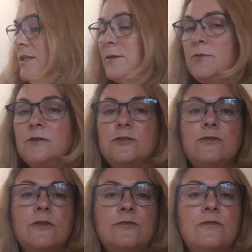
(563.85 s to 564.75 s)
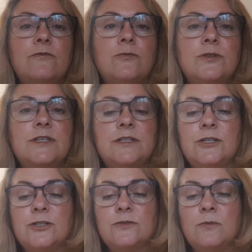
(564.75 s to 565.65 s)
Deep and 240
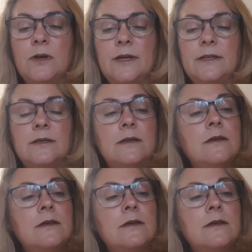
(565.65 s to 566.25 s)
stitches wide.